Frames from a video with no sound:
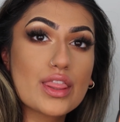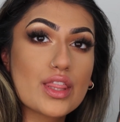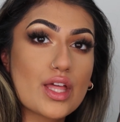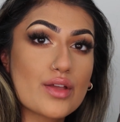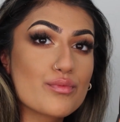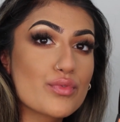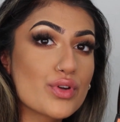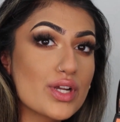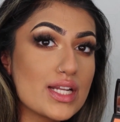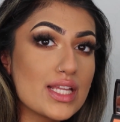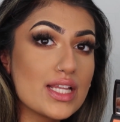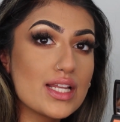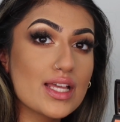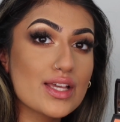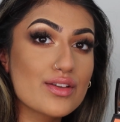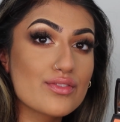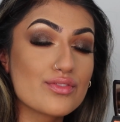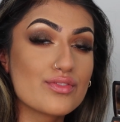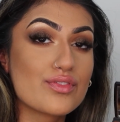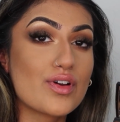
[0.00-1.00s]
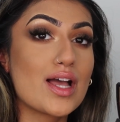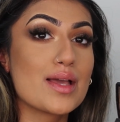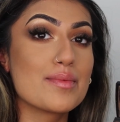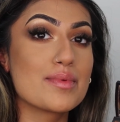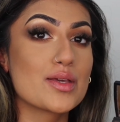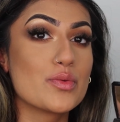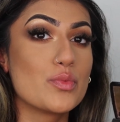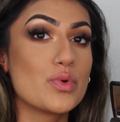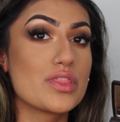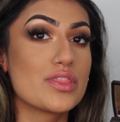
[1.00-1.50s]
I'm really like
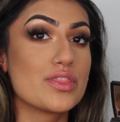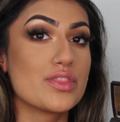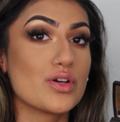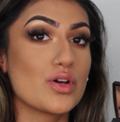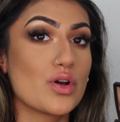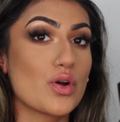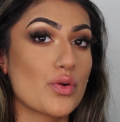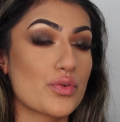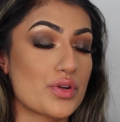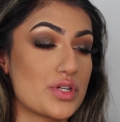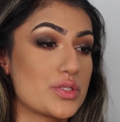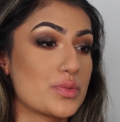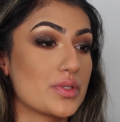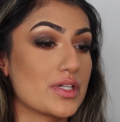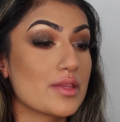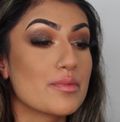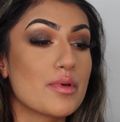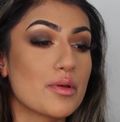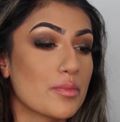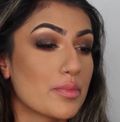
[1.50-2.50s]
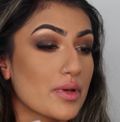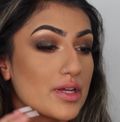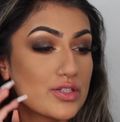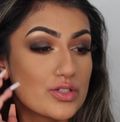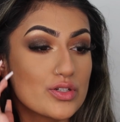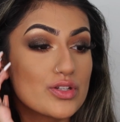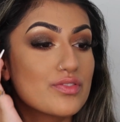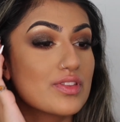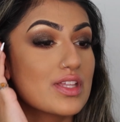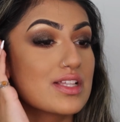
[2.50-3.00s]
vibing with the orange one at the moment, but I
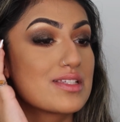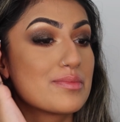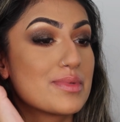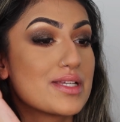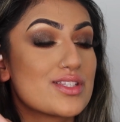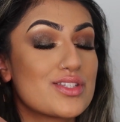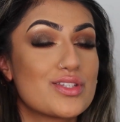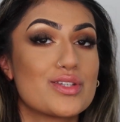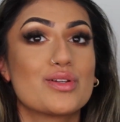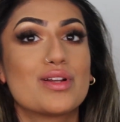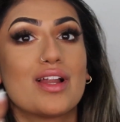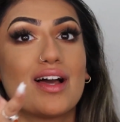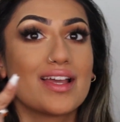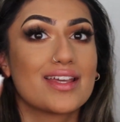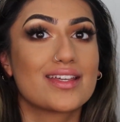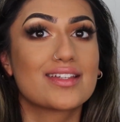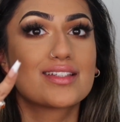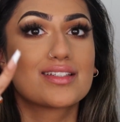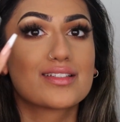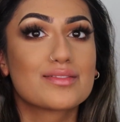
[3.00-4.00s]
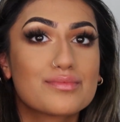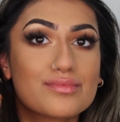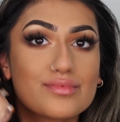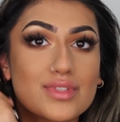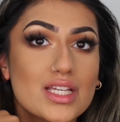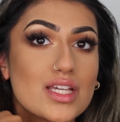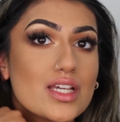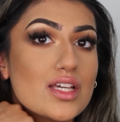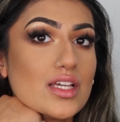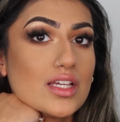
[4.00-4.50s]
don't know if that's a bit too like,
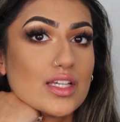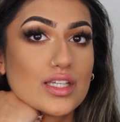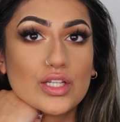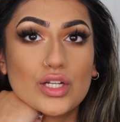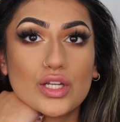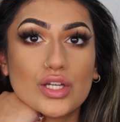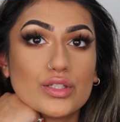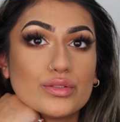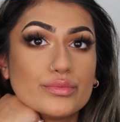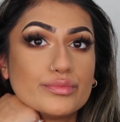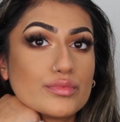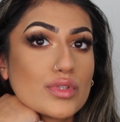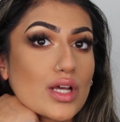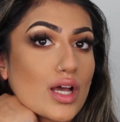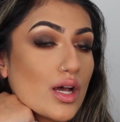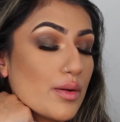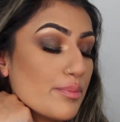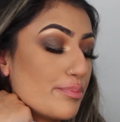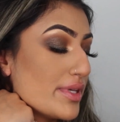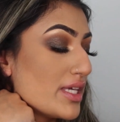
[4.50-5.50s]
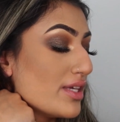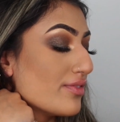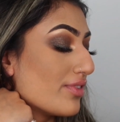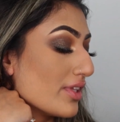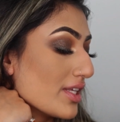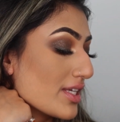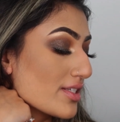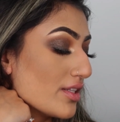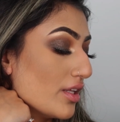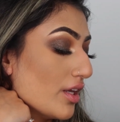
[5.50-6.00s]
you know, upbeat for
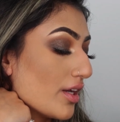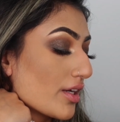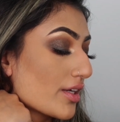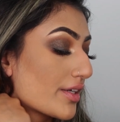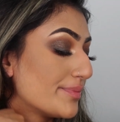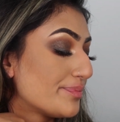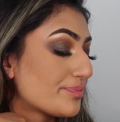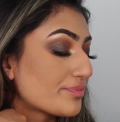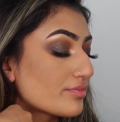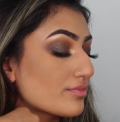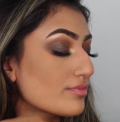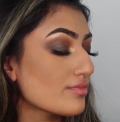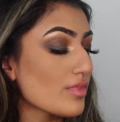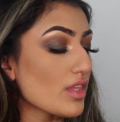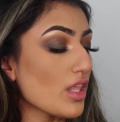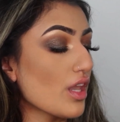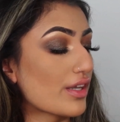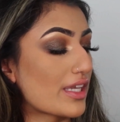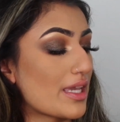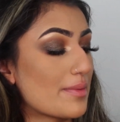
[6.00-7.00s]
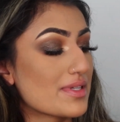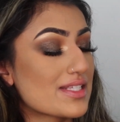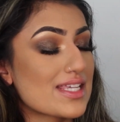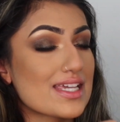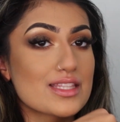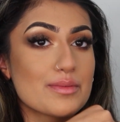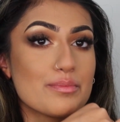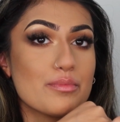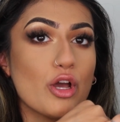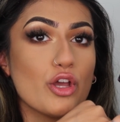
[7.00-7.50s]
this look. Okay, I'm going to
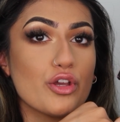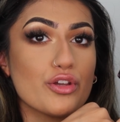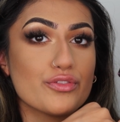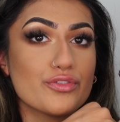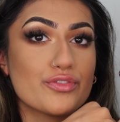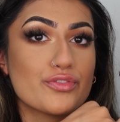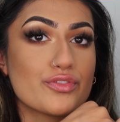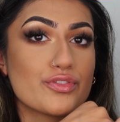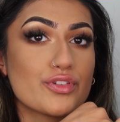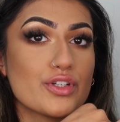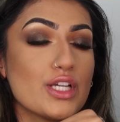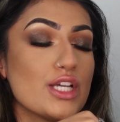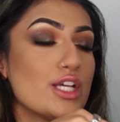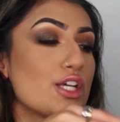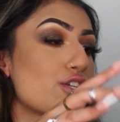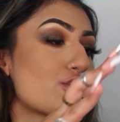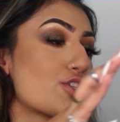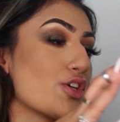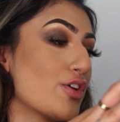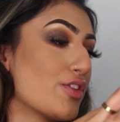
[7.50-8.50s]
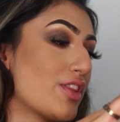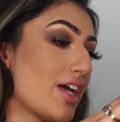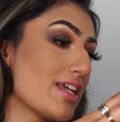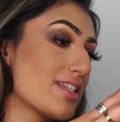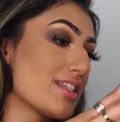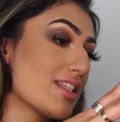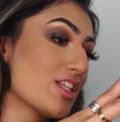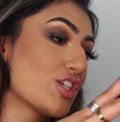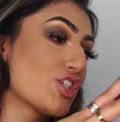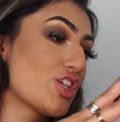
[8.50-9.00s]
take the mauve. So that
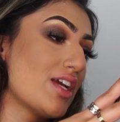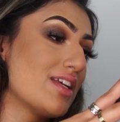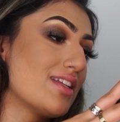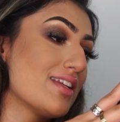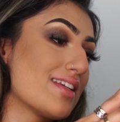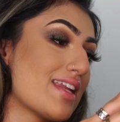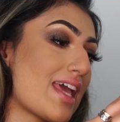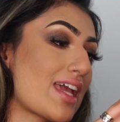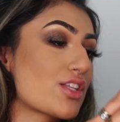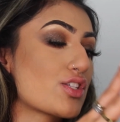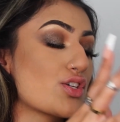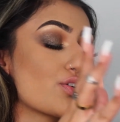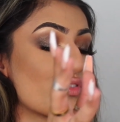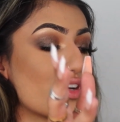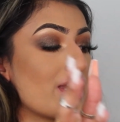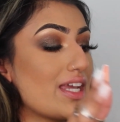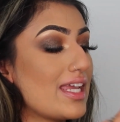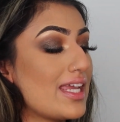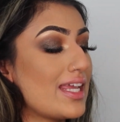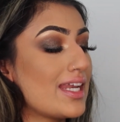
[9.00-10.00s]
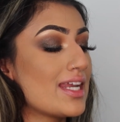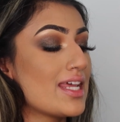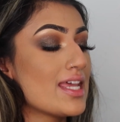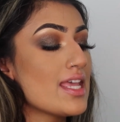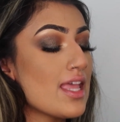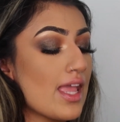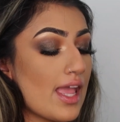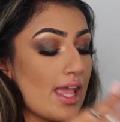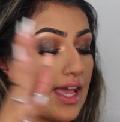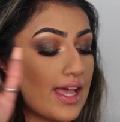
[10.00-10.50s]
is in the shade Nectarine,
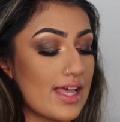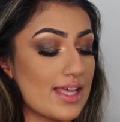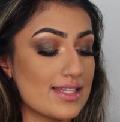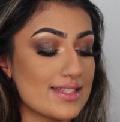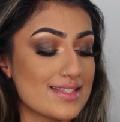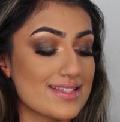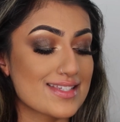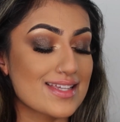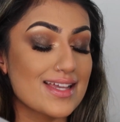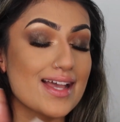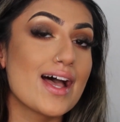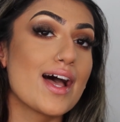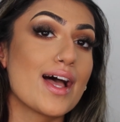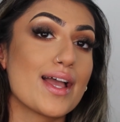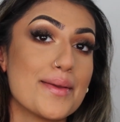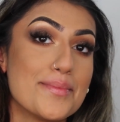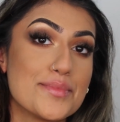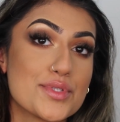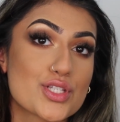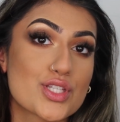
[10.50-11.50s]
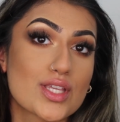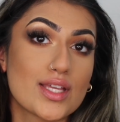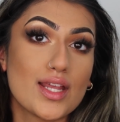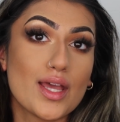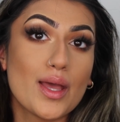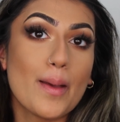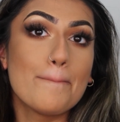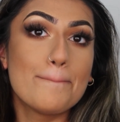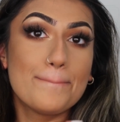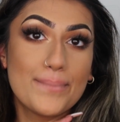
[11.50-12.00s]
and I am just
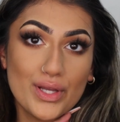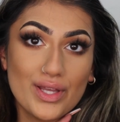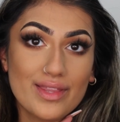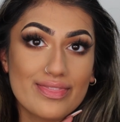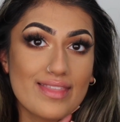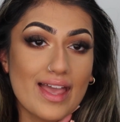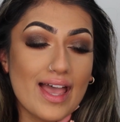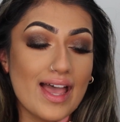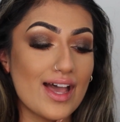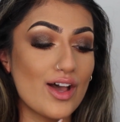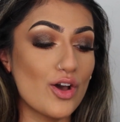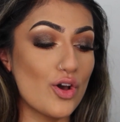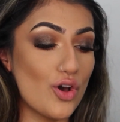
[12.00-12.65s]
gonna put that